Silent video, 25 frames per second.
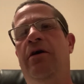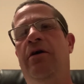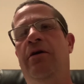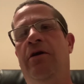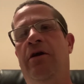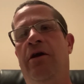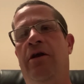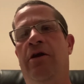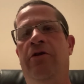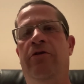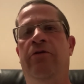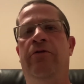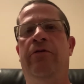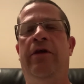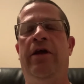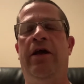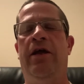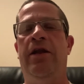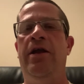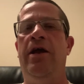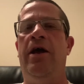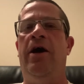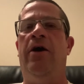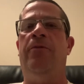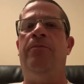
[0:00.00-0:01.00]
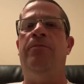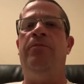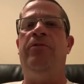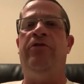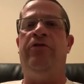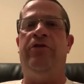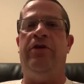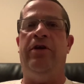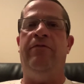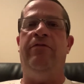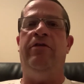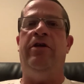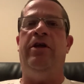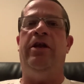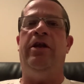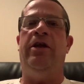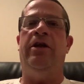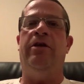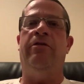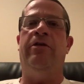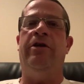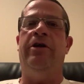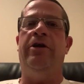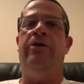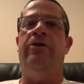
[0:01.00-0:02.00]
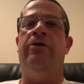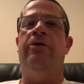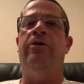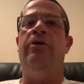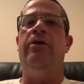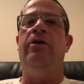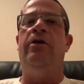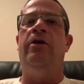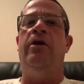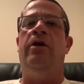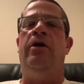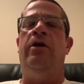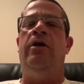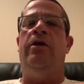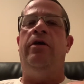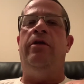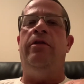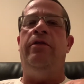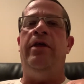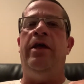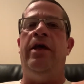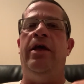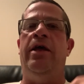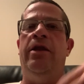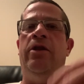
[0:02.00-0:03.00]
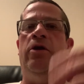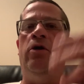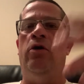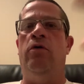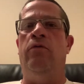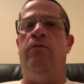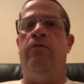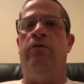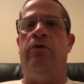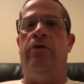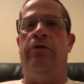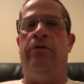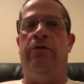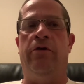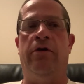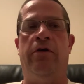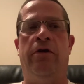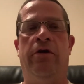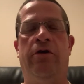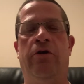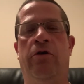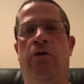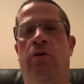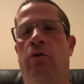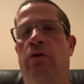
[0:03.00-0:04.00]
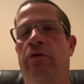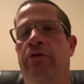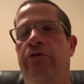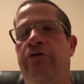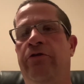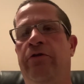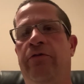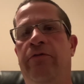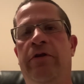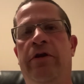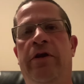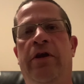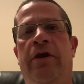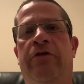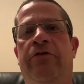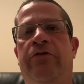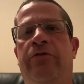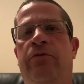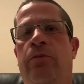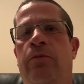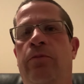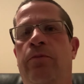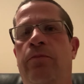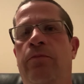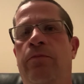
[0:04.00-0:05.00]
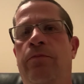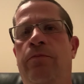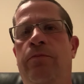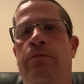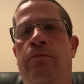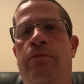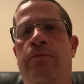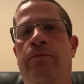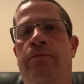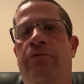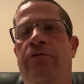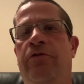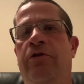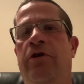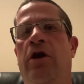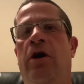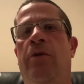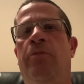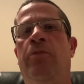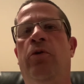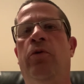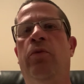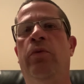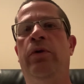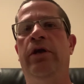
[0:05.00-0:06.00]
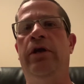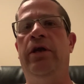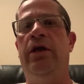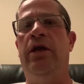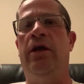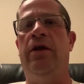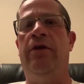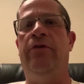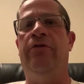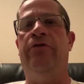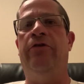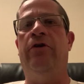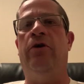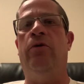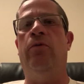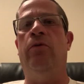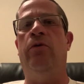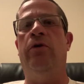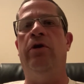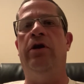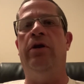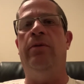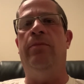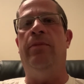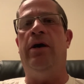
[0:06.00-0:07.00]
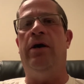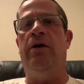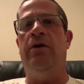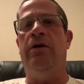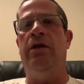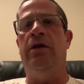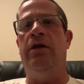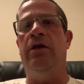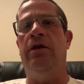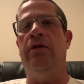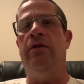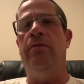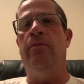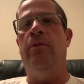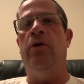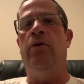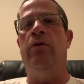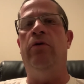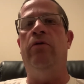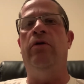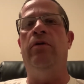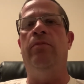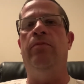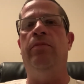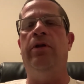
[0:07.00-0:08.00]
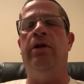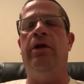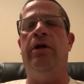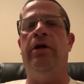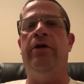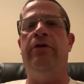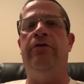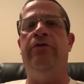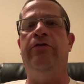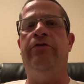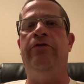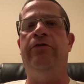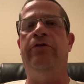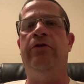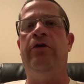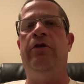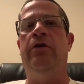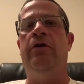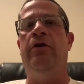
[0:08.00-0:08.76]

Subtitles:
Gonna do that now, save the headache later. Then over the course of the next couple weekends, I'll worry about getting the motor in place.